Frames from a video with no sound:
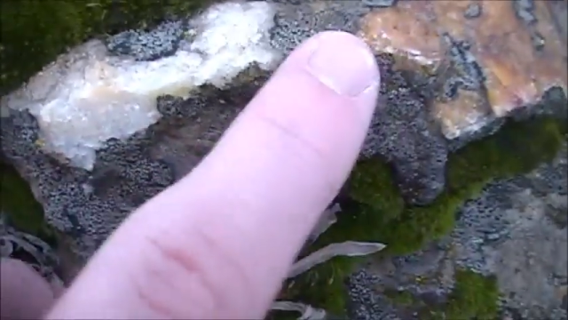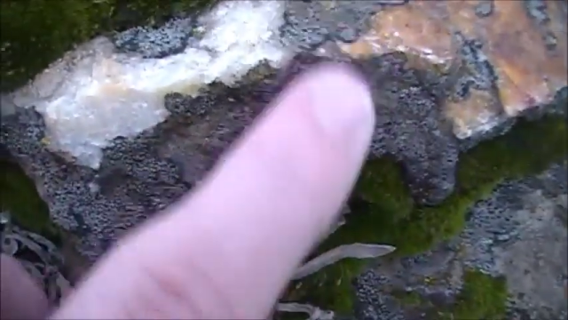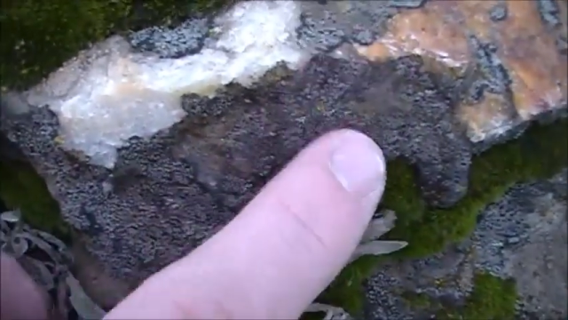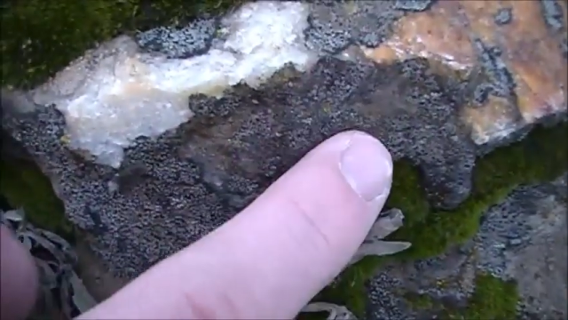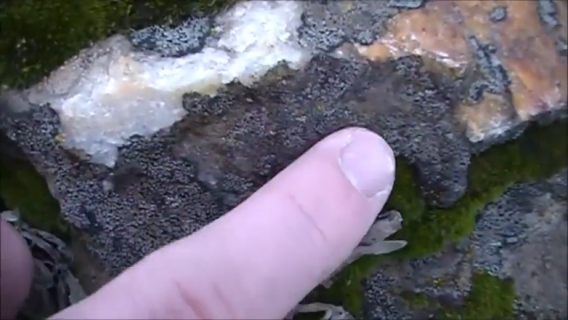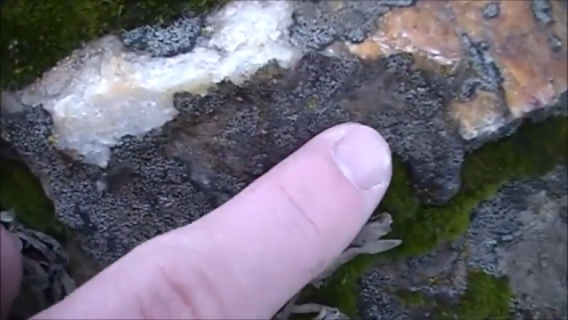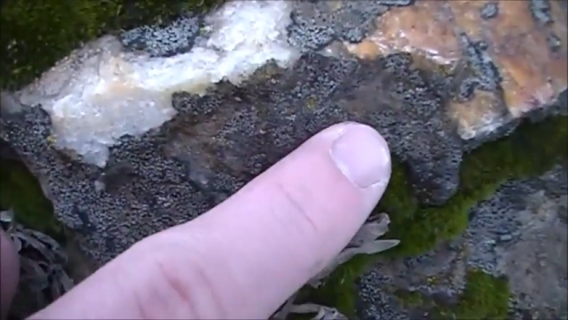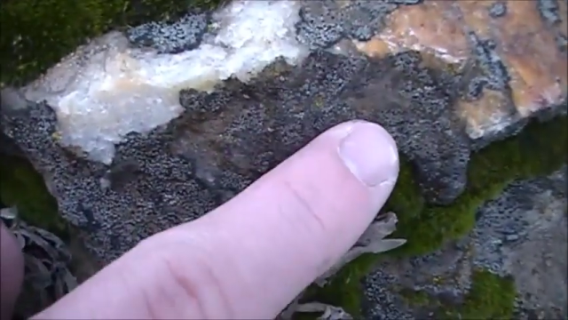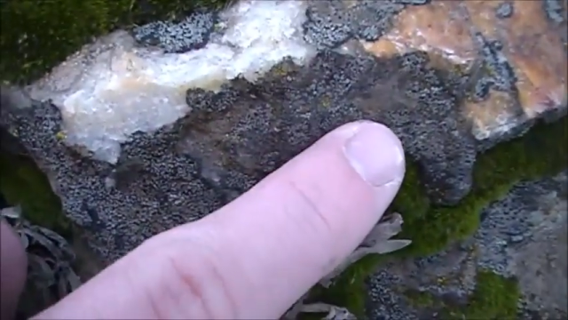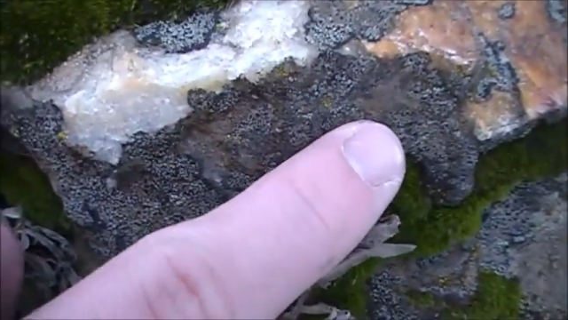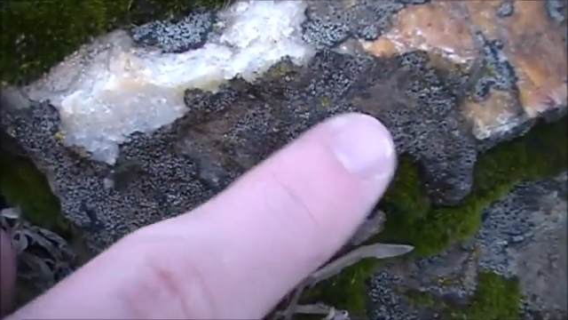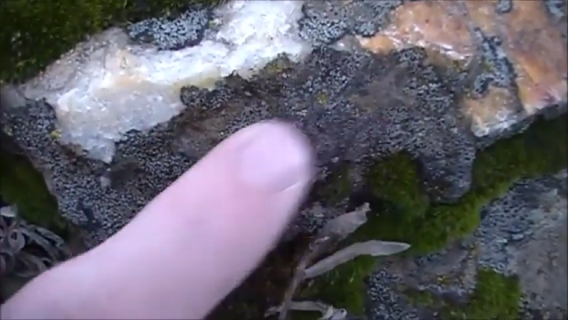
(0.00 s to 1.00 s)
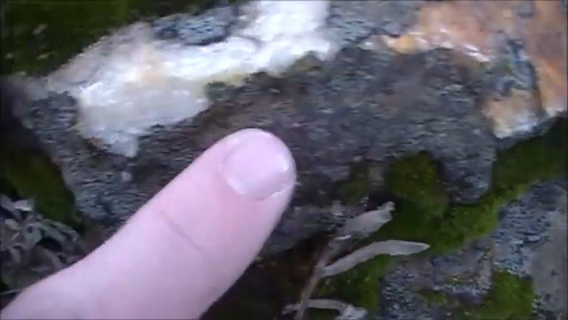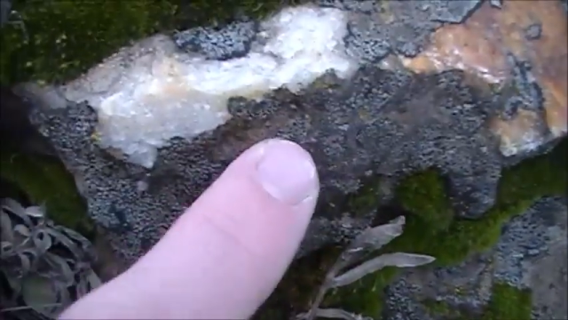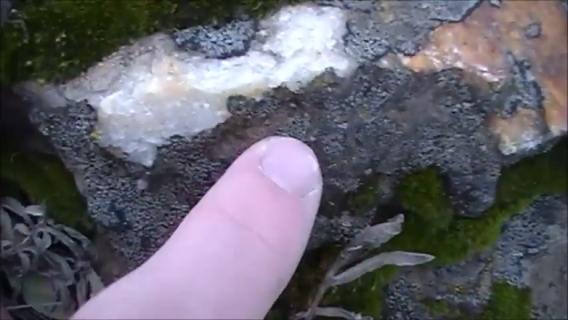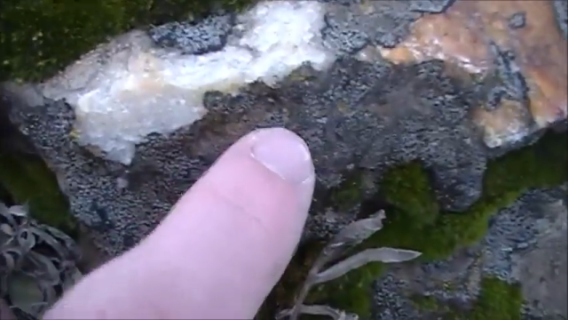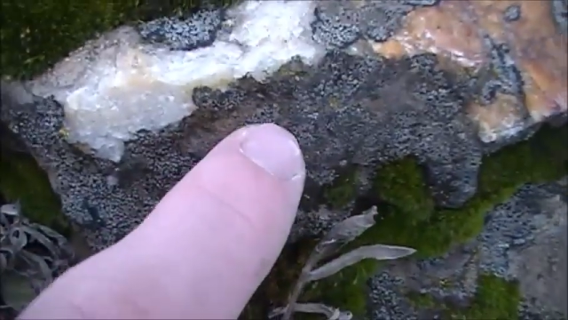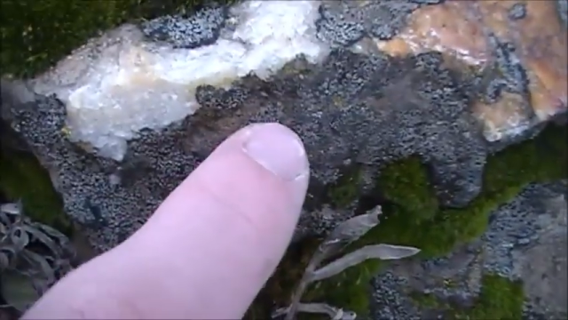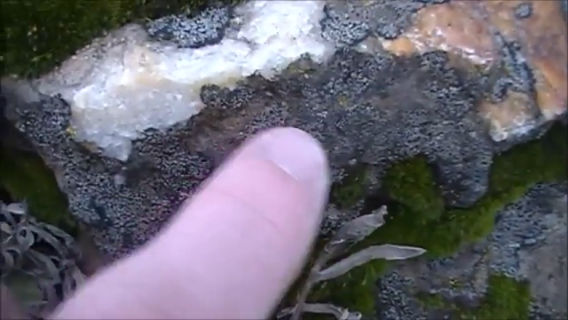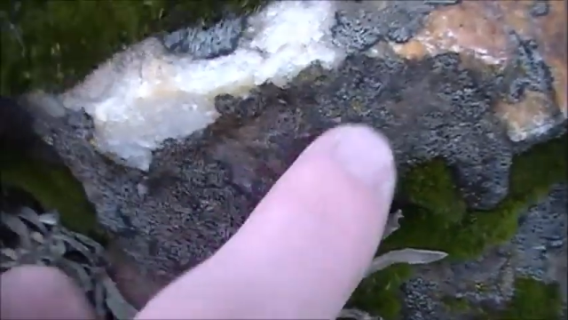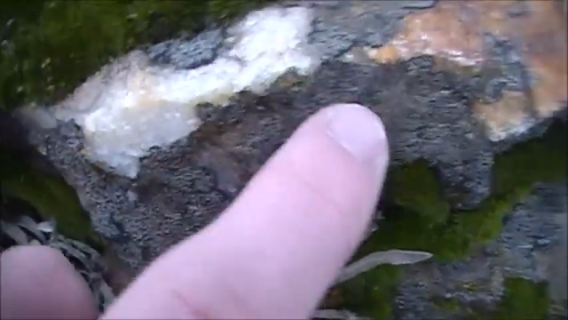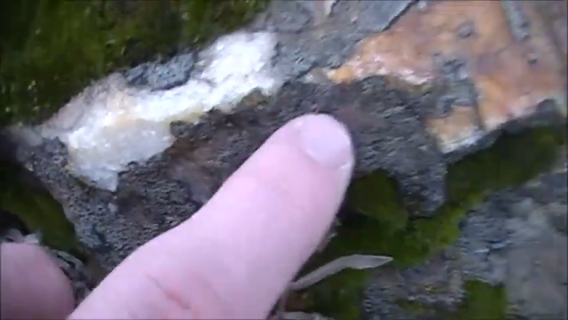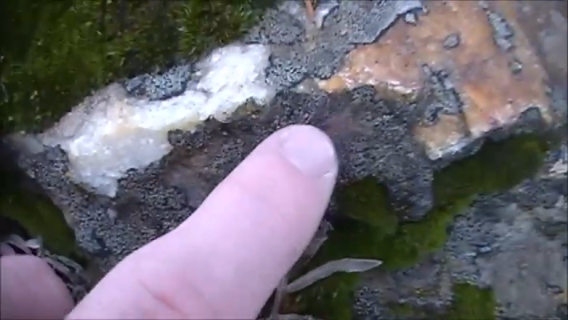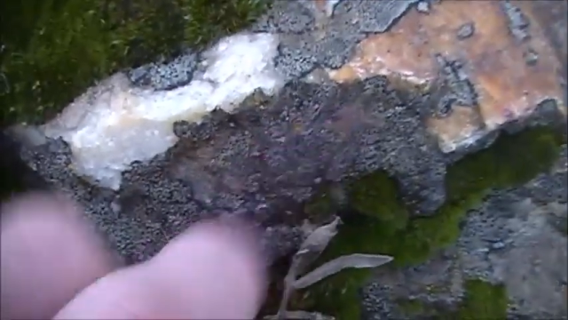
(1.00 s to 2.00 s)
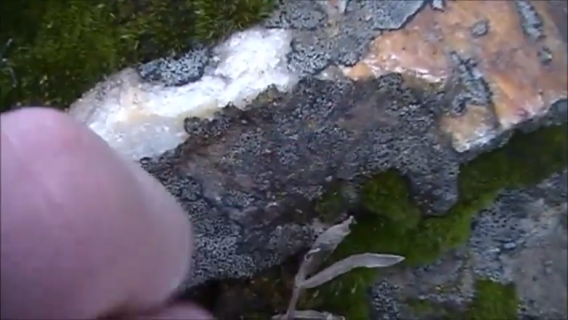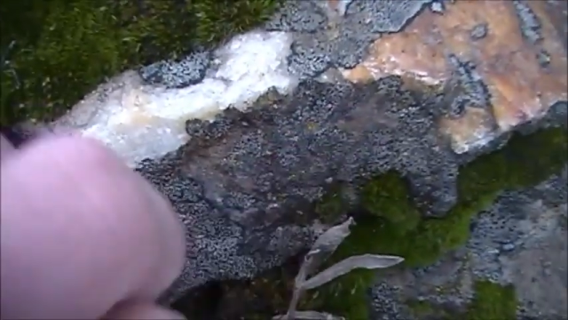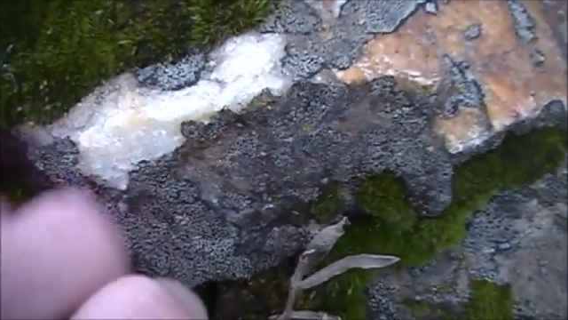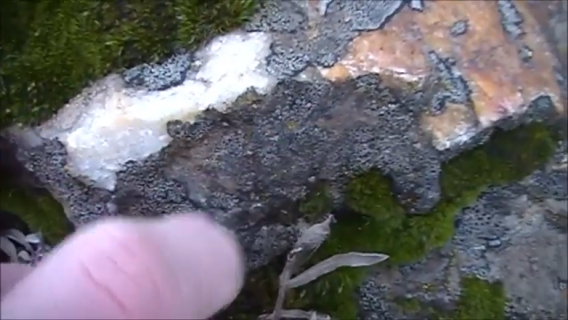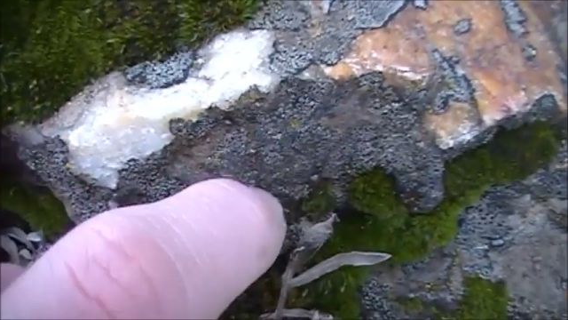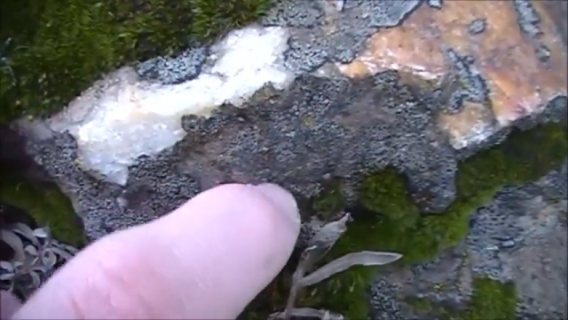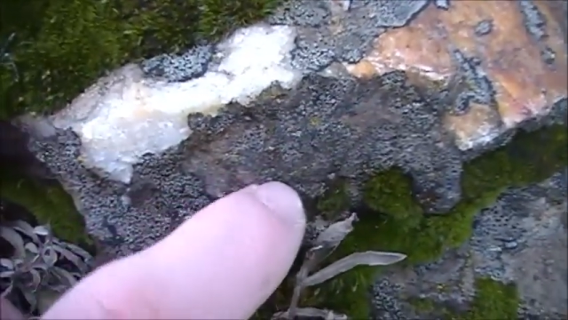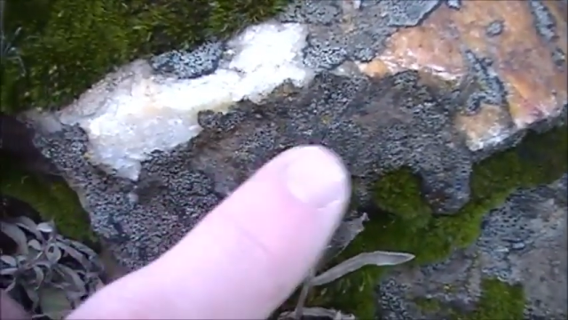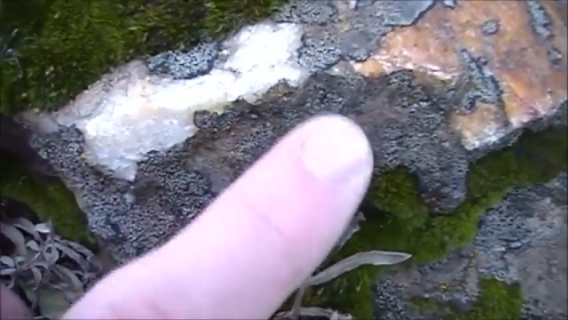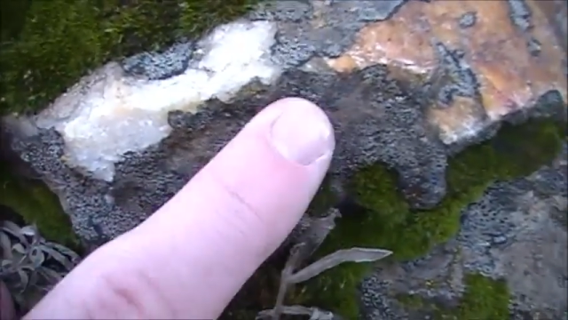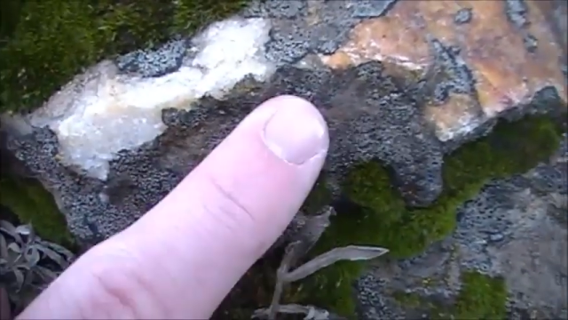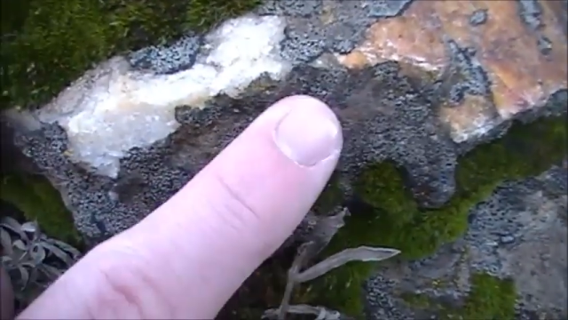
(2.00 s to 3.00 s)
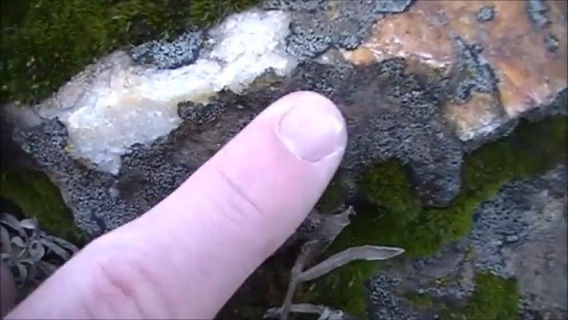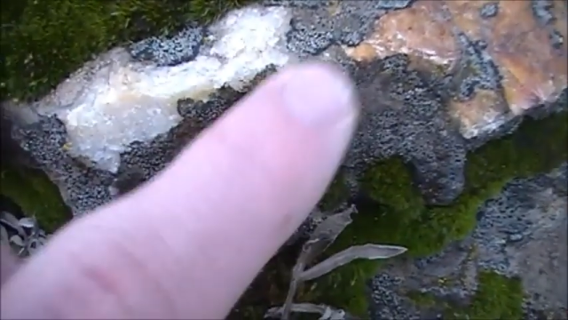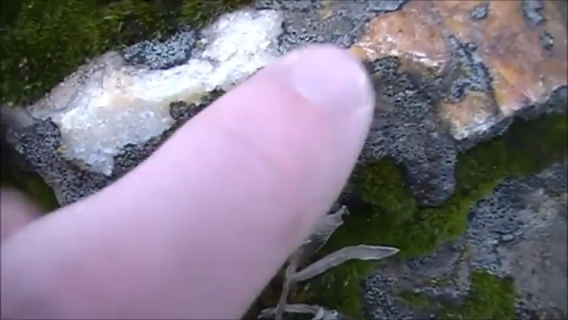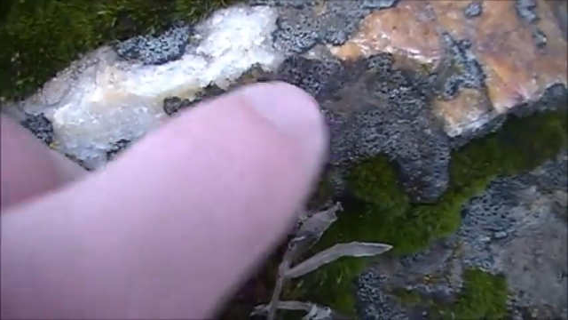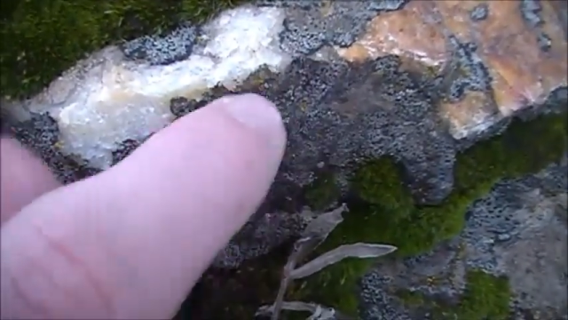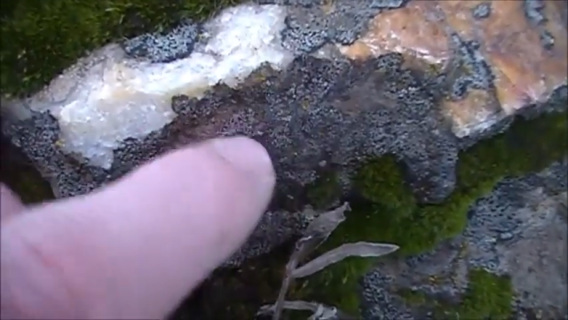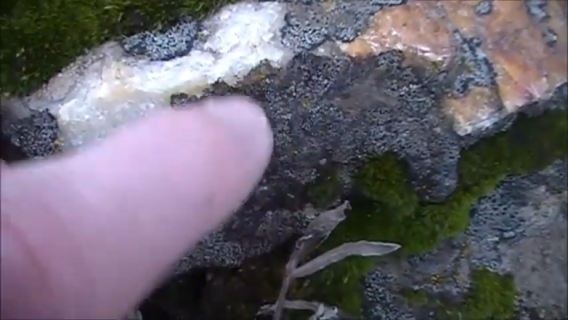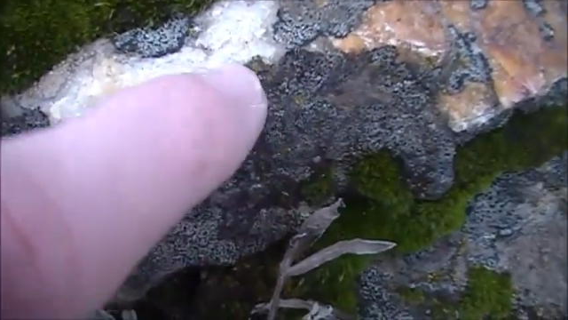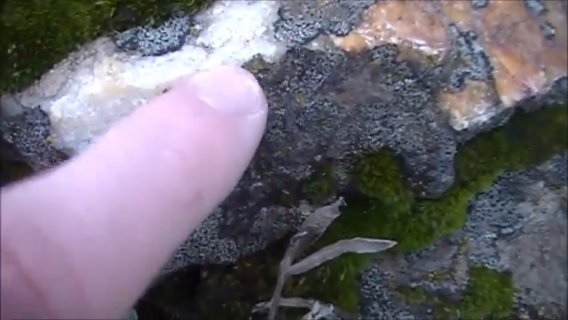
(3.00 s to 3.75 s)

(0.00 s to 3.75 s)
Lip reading: No face is visible, so there are no lips to read.